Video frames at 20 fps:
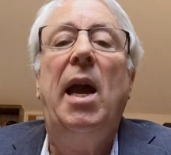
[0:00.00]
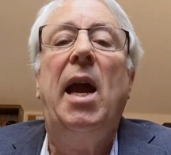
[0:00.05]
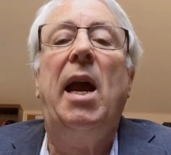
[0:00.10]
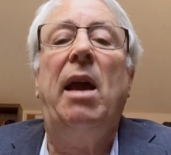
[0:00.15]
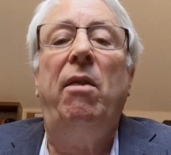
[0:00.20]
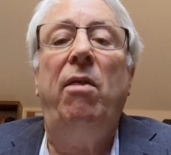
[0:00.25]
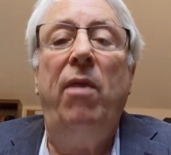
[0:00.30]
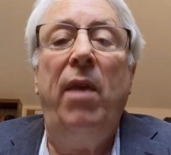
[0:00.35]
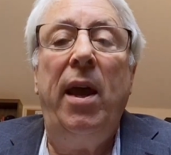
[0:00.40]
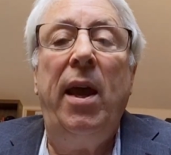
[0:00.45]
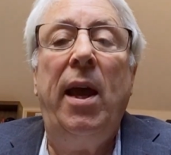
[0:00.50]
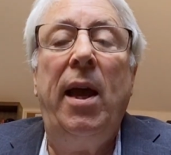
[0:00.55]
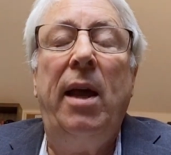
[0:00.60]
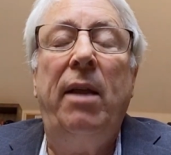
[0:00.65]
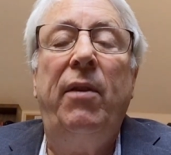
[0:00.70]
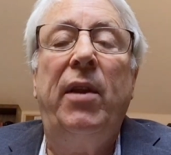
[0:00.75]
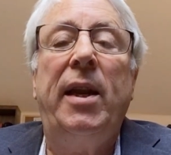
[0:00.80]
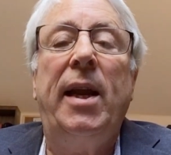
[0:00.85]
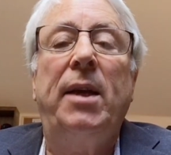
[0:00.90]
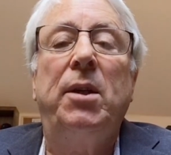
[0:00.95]
And
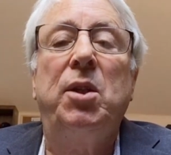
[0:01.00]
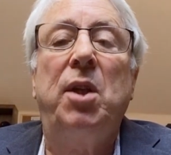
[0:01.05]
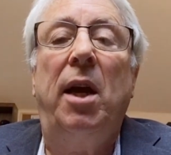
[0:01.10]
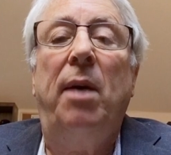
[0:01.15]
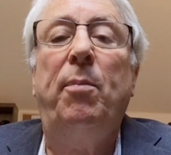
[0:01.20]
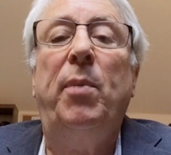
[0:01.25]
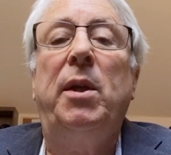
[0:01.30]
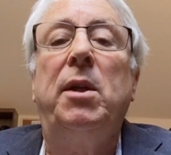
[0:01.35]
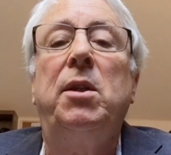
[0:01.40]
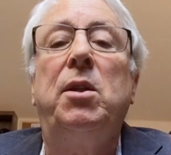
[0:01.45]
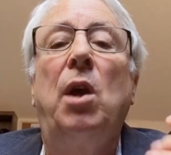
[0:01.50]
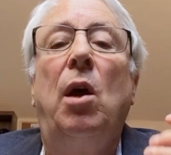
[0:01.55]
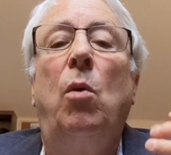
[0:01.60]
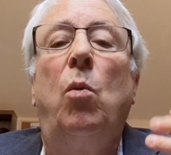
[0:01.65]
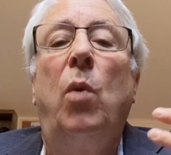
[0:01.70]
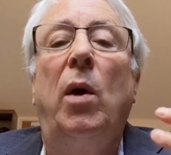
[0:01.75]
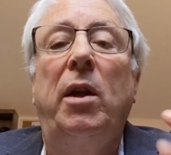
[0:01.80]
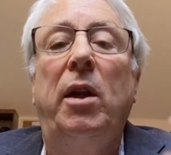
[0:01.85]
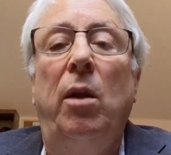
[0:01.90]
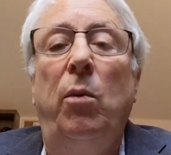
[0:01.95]
then the next step is,
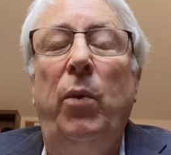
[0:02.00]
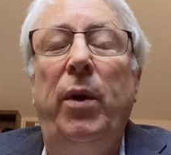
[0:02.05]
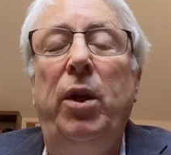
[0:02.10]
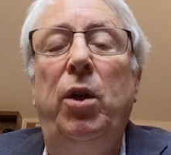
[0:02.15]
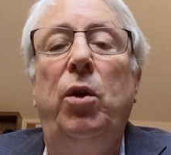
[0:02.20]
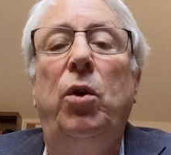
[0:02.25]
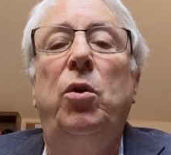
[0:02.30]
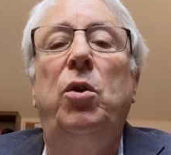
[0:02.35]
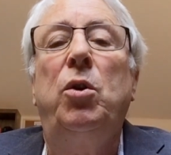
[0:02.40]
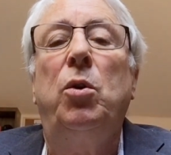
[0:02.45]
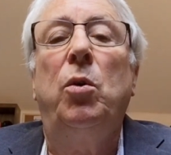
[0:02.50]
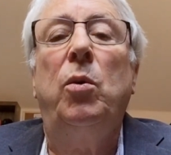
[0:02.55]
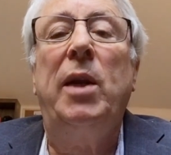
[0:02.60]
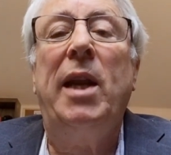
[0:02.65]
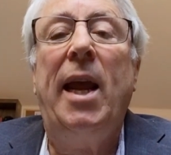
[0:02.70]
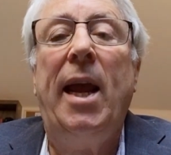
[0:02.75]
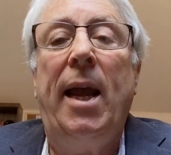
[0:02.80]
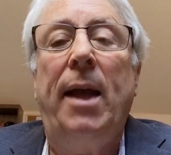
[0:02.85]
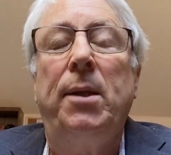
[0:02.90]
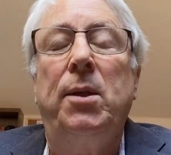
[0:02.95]
what can we do to
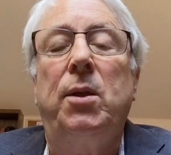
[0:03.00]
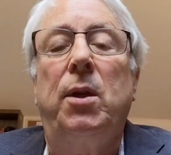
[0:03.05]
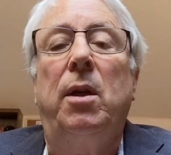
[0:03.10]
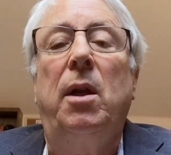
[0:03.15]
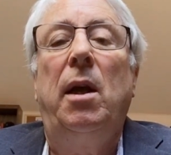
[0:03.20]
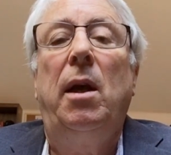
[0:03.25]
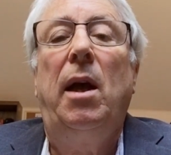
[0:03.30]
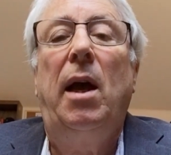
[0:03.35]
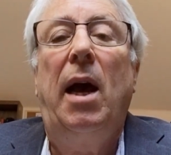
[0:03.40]
enhance it?